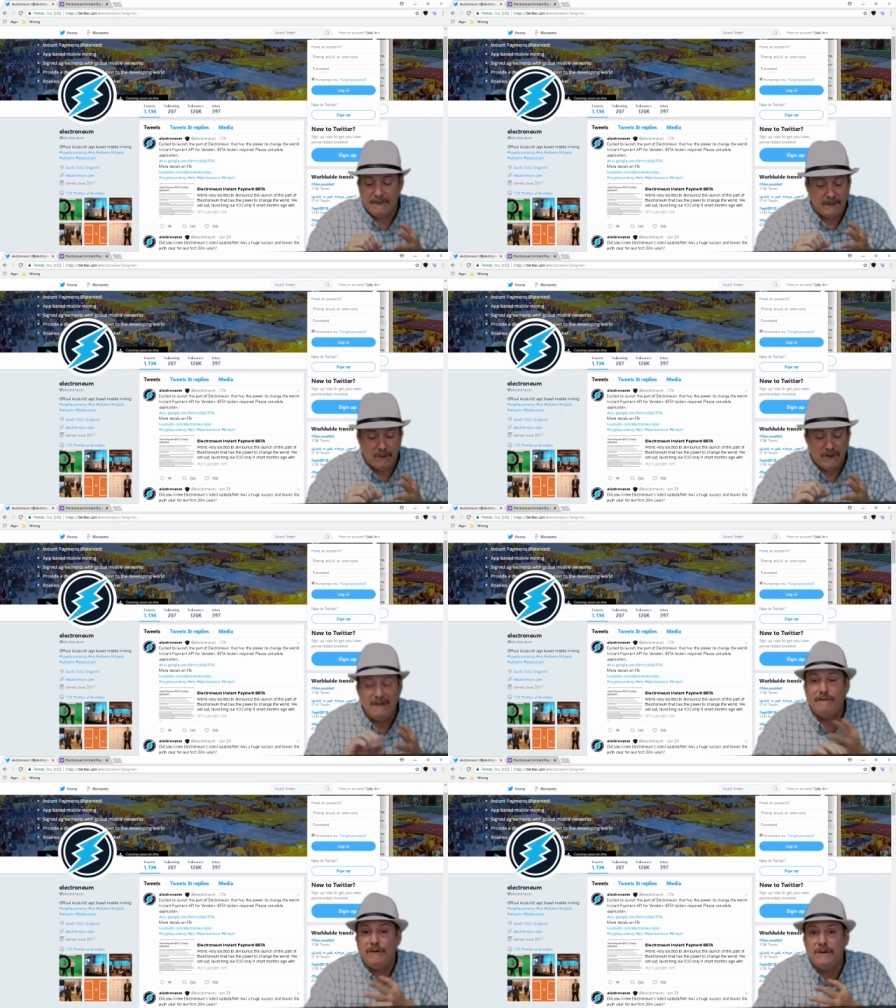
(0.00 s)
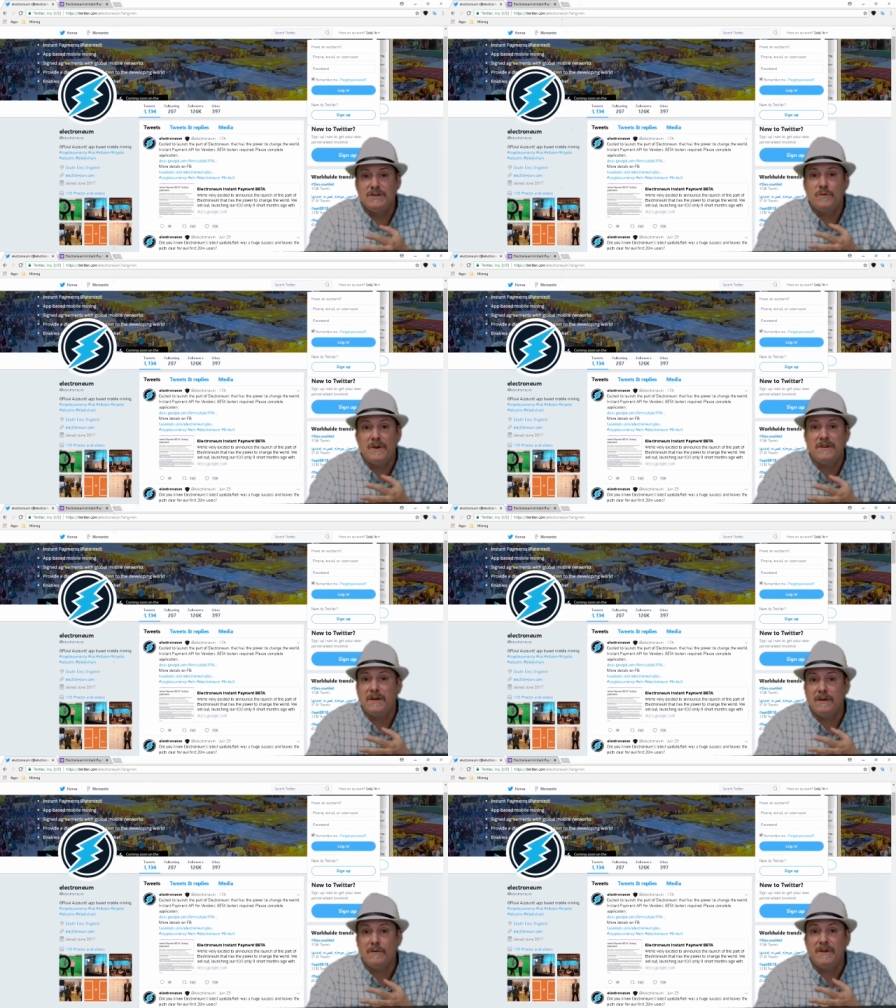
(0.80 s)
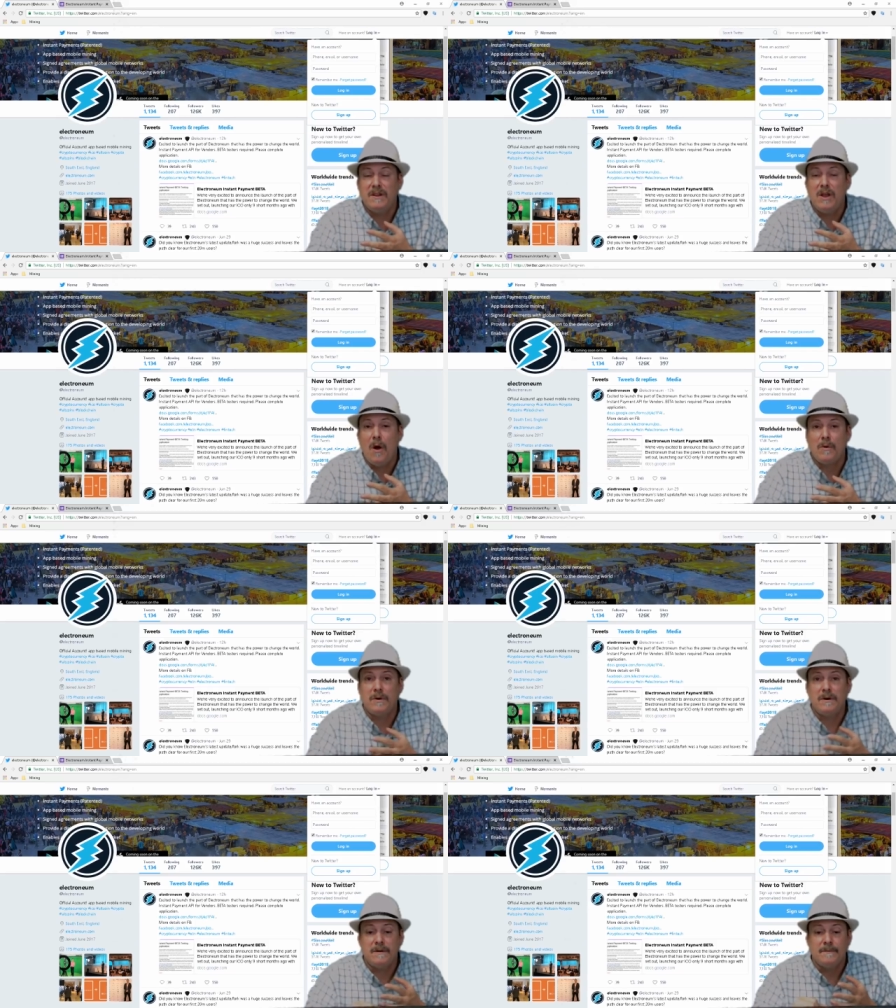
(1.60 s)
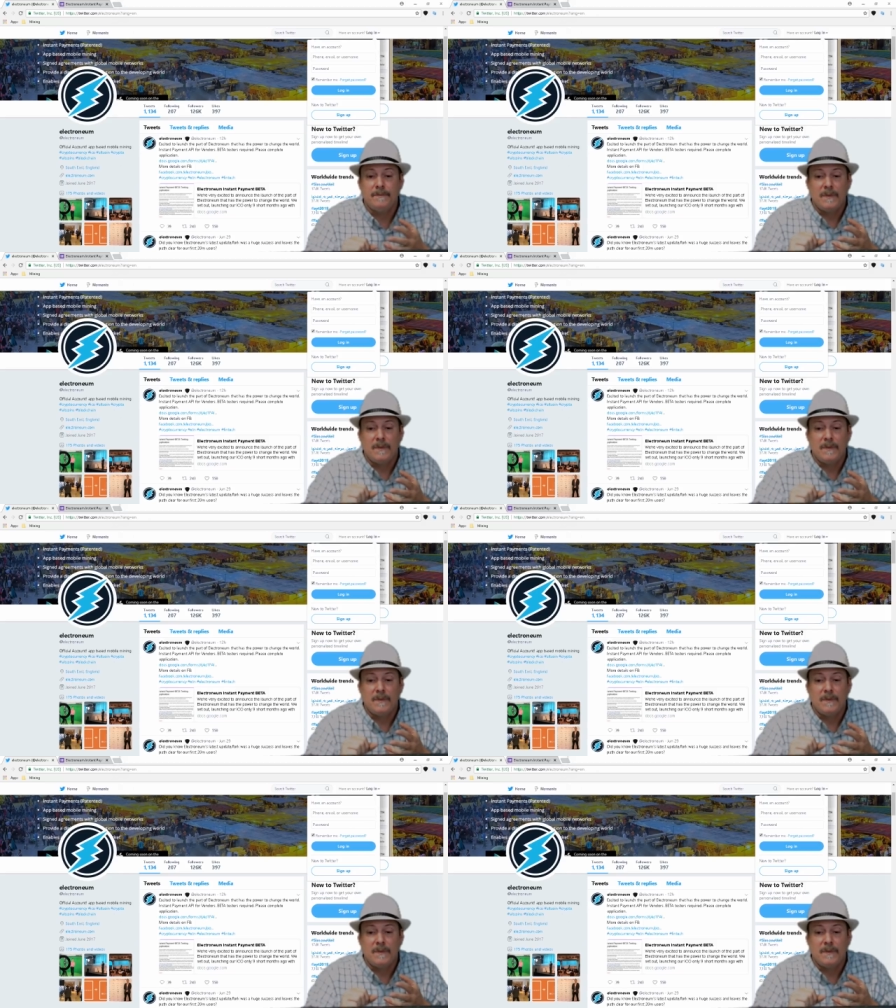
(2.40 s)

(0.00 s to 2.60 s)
you know influence with the with the owner,